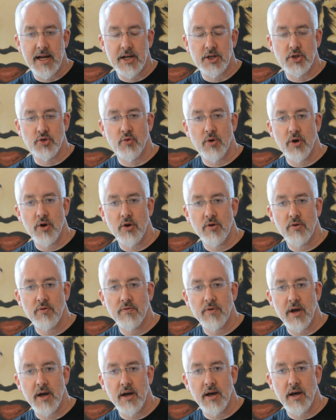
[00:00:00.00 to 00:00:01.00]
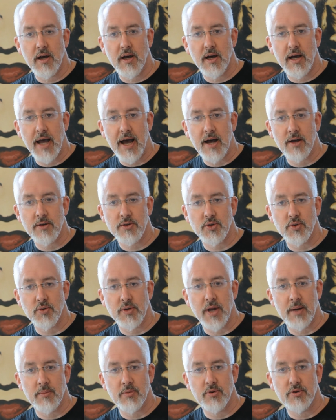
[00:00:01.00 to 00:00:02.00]
I drove out to a
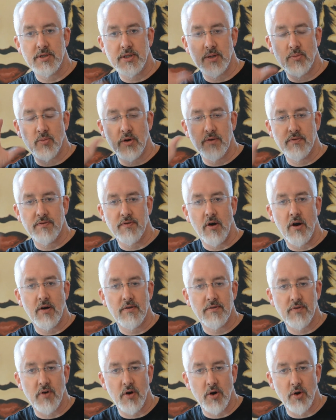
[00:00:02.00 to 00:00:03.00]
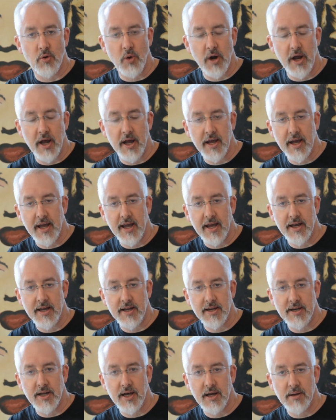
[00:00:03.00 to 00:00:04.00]
neighborhood somewhere far, far away.
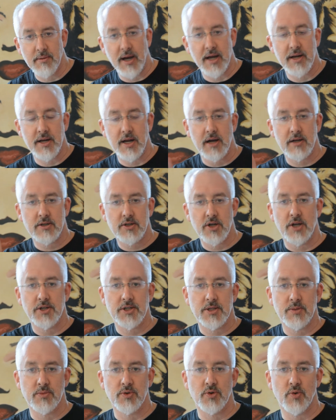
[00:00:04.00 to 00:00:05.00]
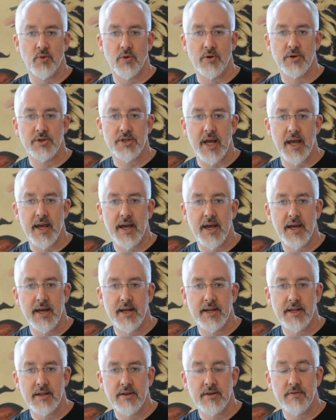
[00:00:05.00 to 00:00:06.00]
And I knocked on some doors.
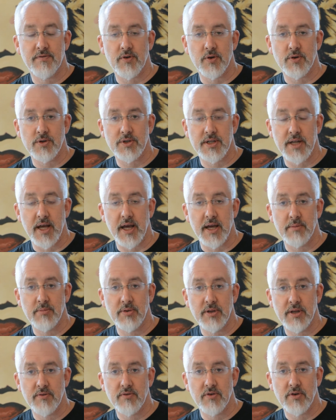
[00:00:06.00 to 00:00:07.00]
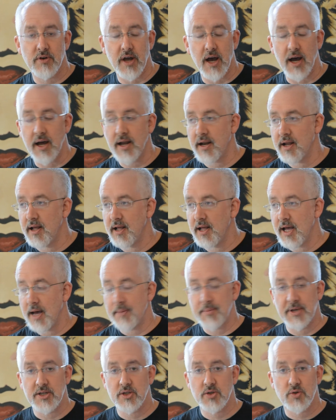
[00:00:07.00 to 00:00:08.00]
And the first day, believe it or not, I
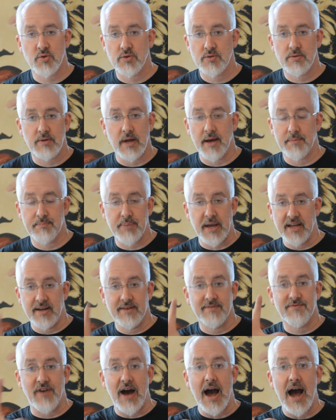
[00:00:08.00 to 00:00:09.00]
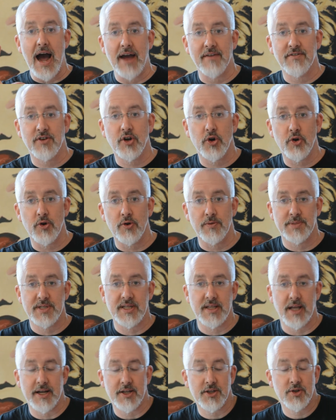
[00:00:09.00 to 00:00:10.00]
mean, I painted 5 curbs
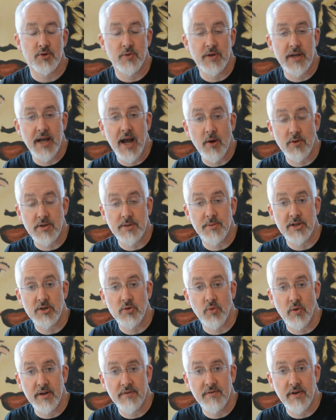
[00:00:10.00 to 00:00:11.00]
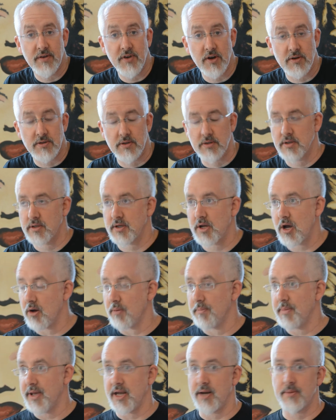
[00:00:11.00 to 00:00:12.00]
in like 3 hours. I made $25. I was like,
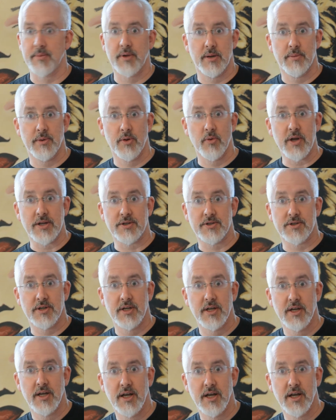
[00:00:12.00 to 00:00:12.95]
oh man, I'm gonna be rich.